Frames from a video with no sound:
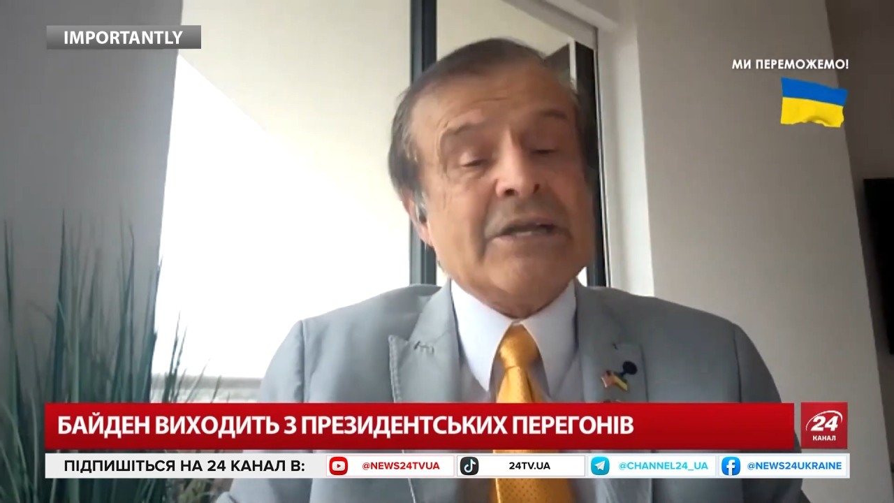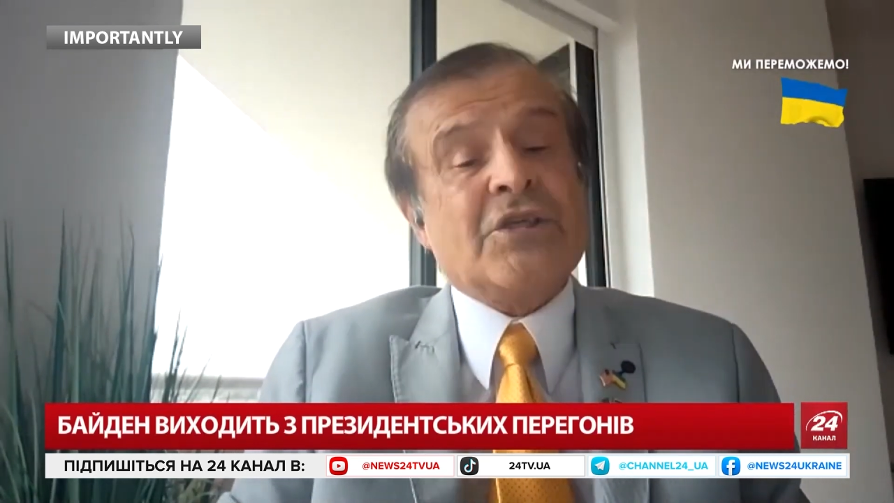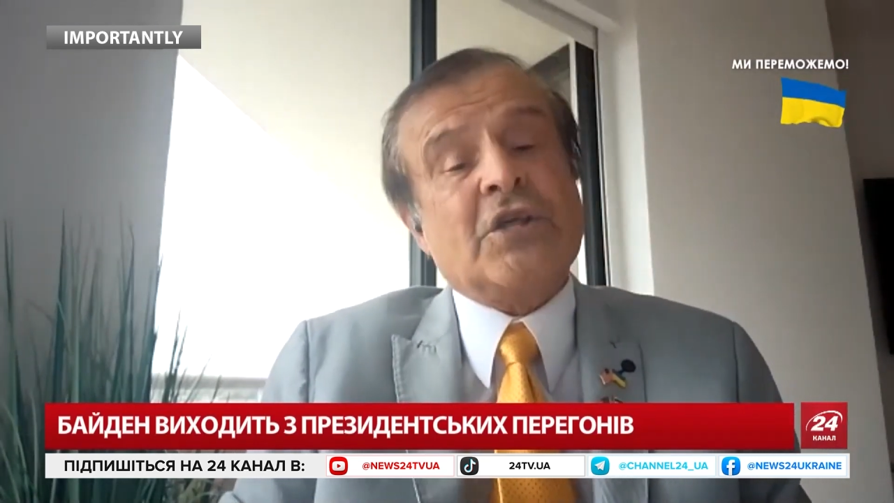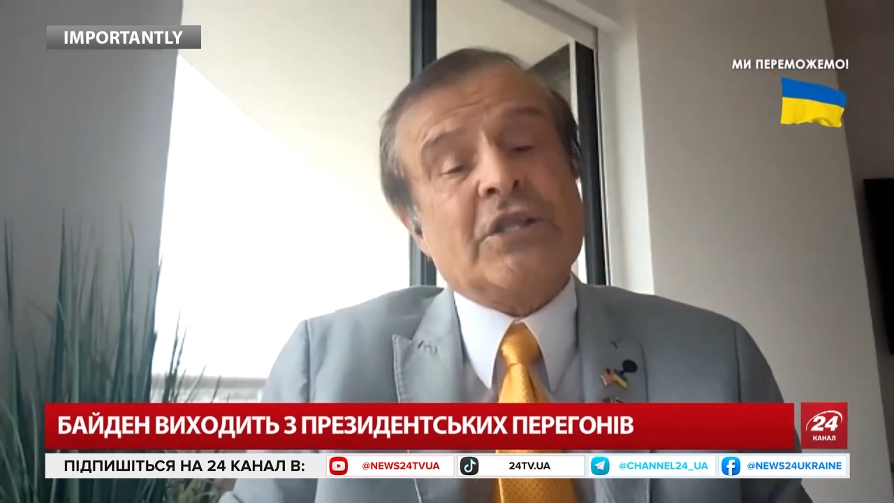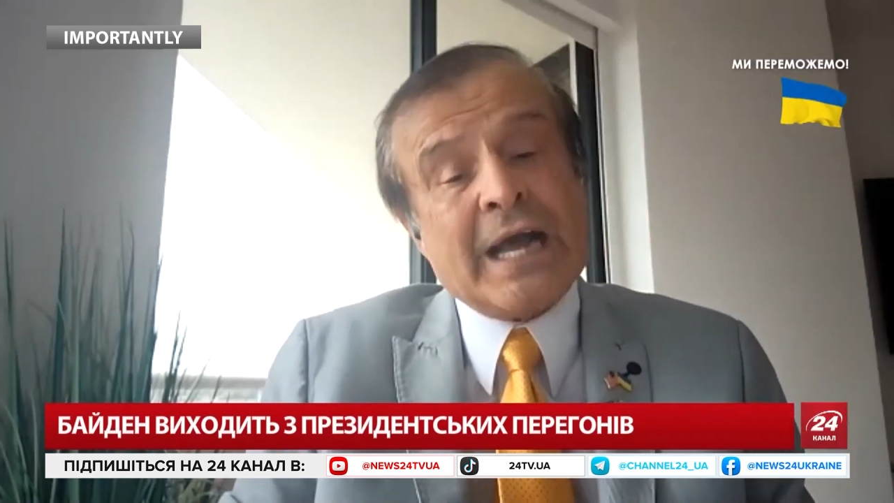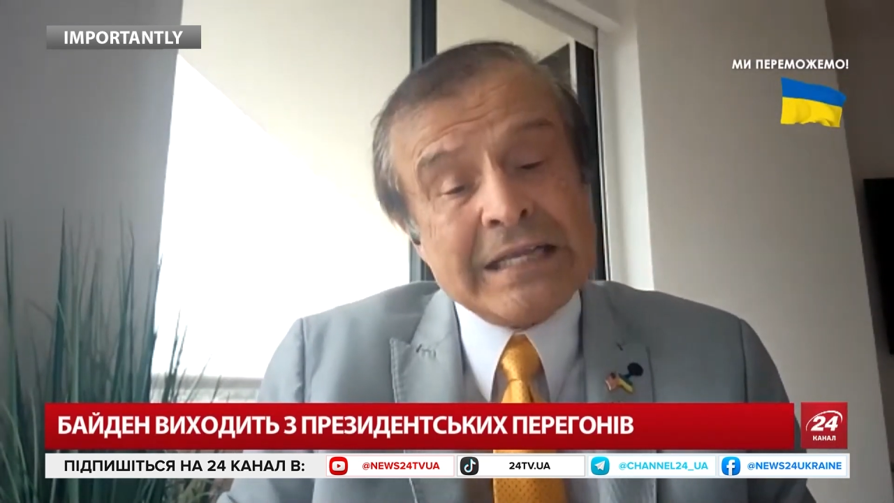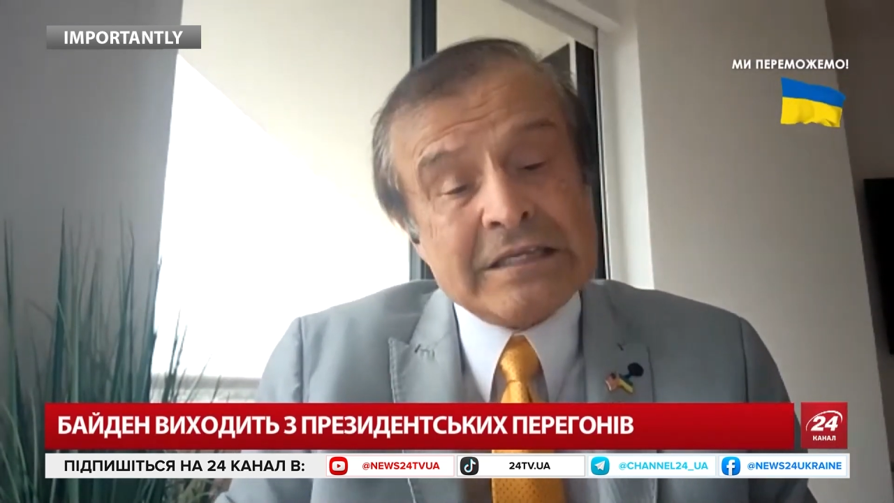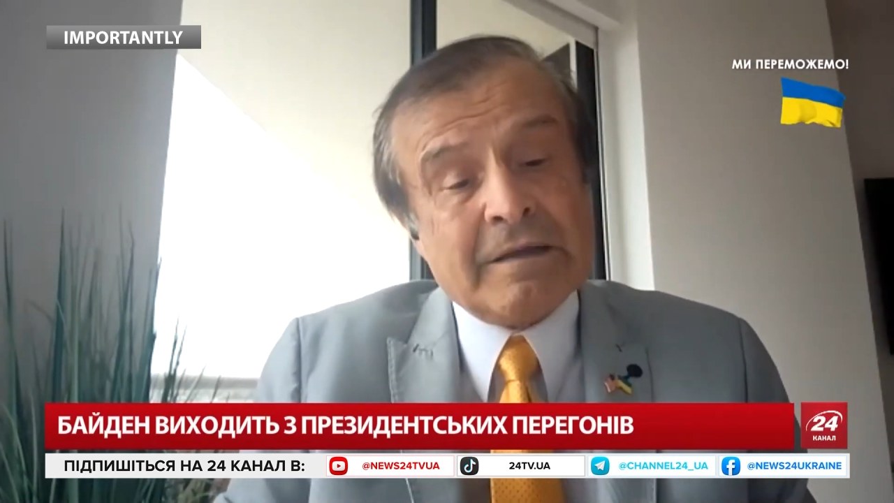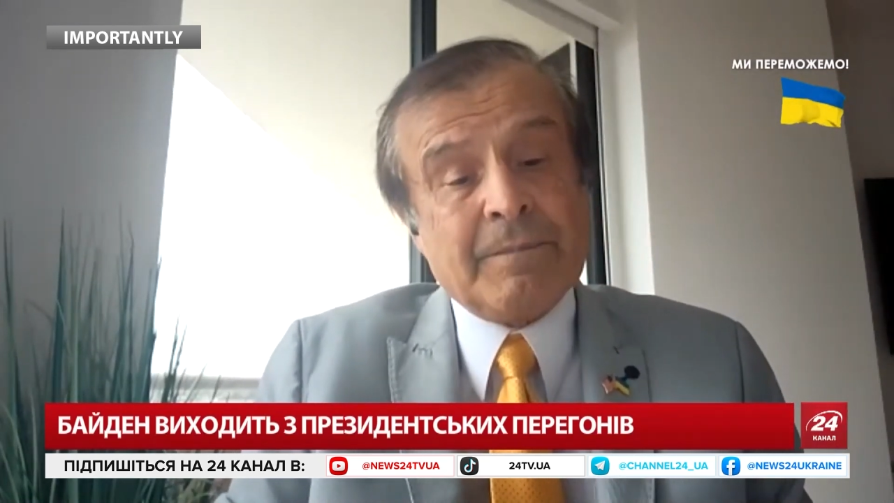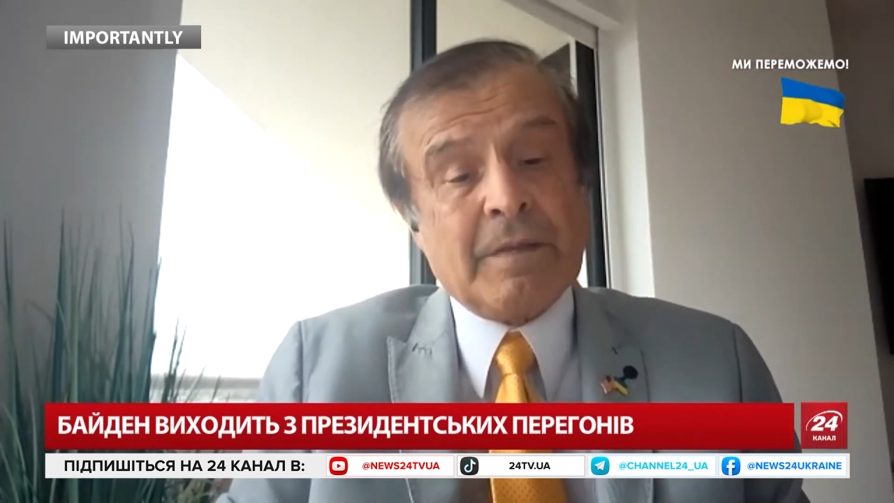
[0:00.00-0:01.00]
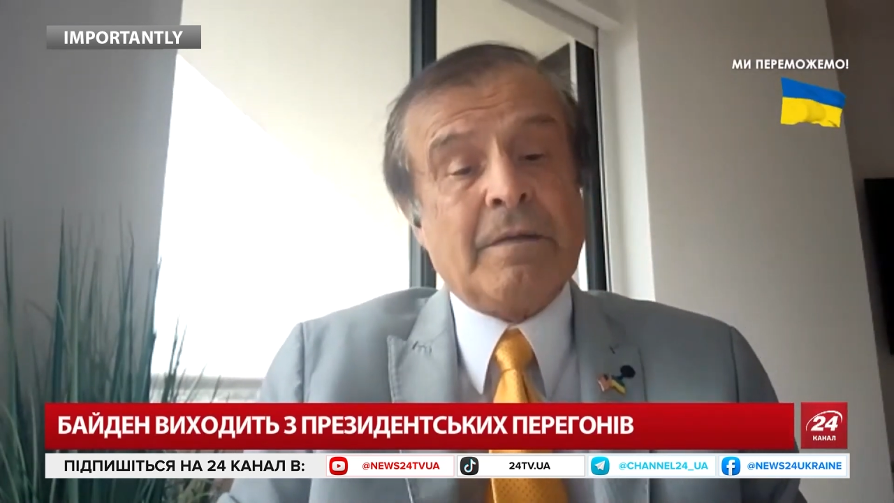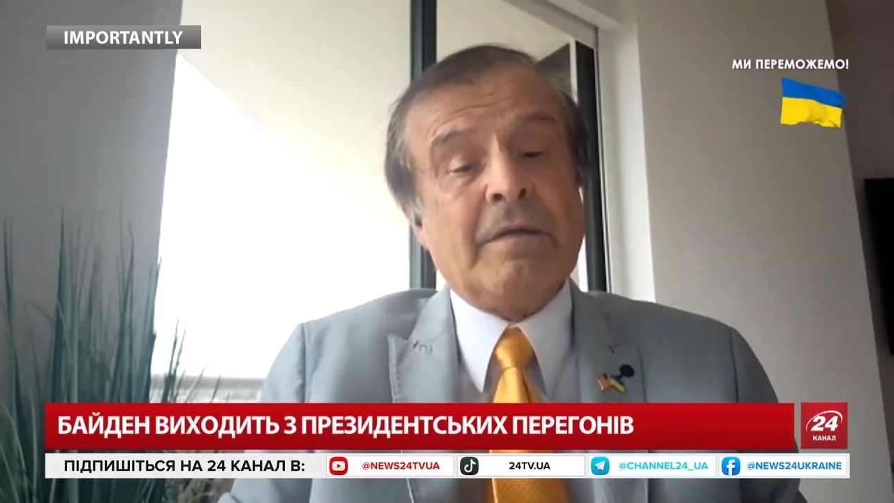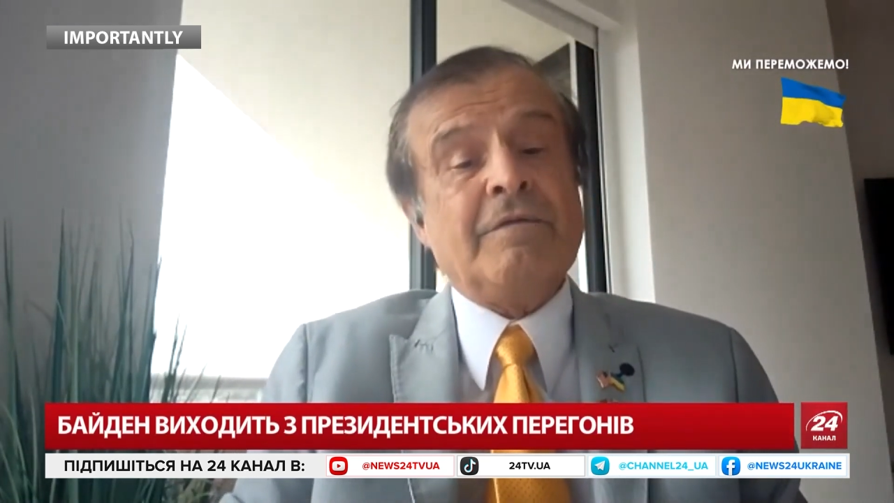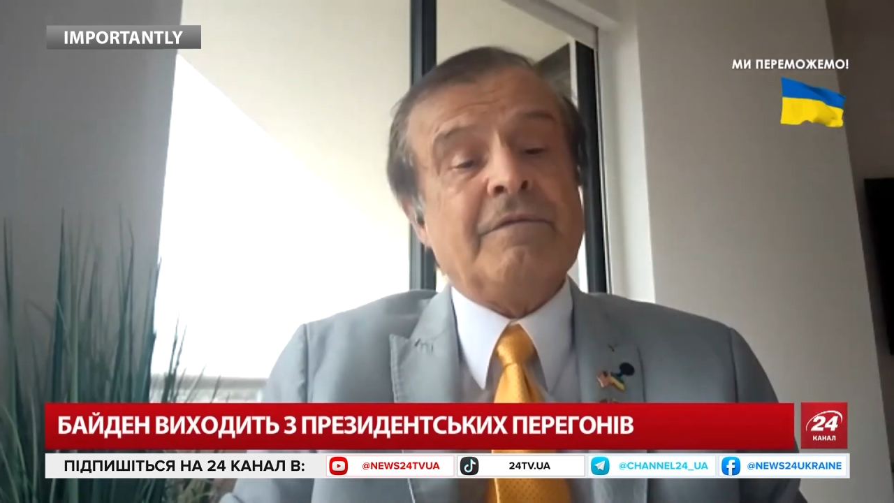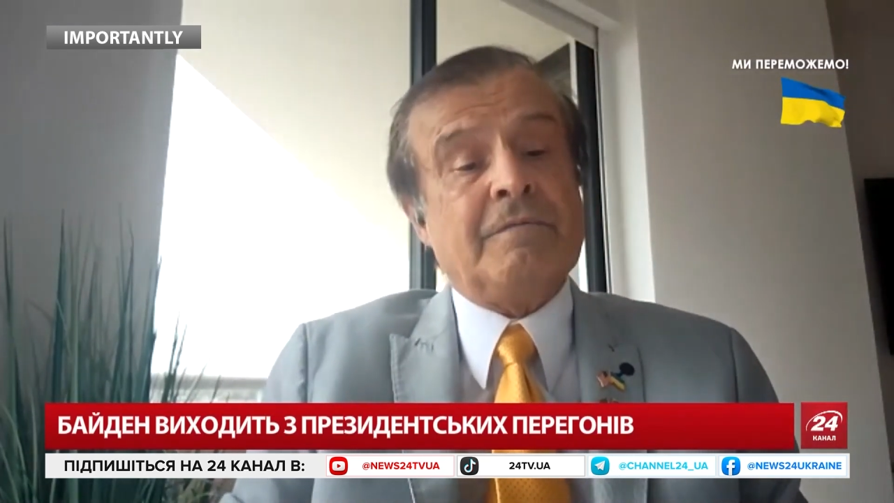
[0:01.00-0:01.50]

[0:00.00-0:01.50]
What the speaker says: at the diplomatic level,